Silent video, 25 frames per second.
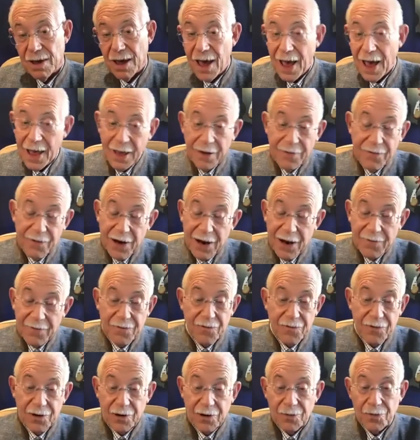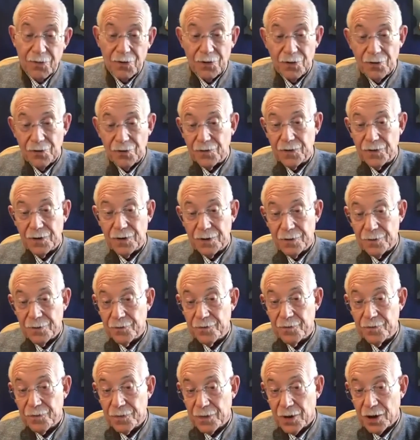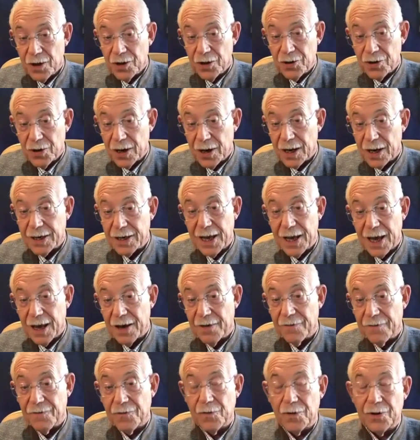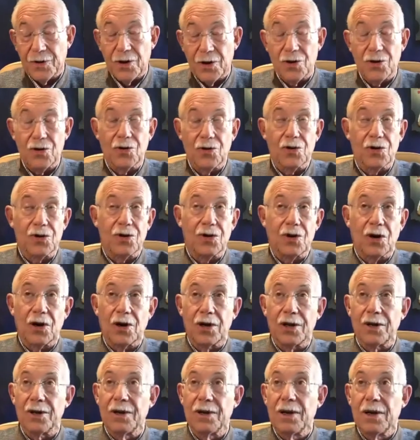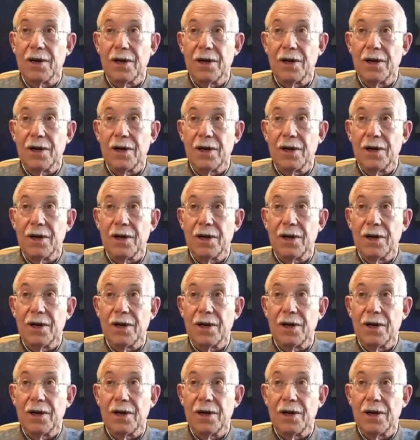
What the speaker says: even after they're approved, turn out to have, when they're used on,